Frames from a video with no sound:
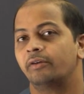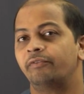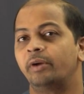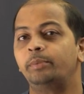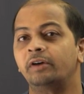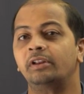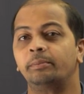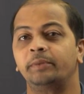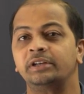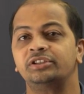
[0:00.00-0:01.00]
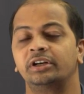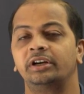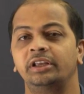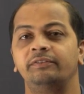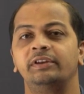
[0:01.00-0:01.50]
web development
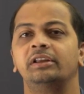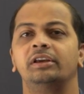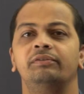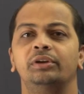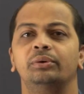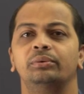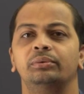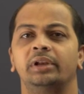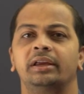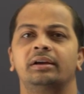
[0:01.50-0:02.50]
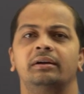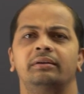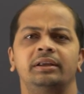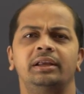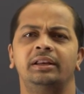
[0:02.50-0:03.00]
journey will give you
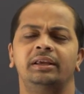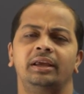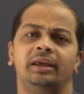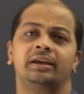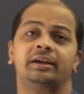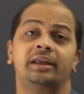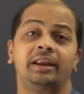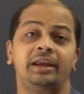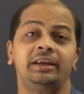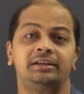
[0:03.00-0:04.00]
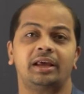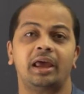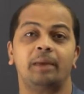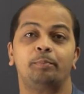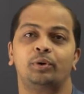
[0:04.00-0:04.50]
really a great
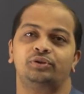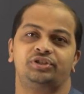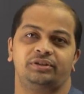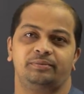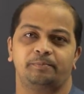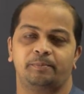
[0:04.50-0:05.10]
approach.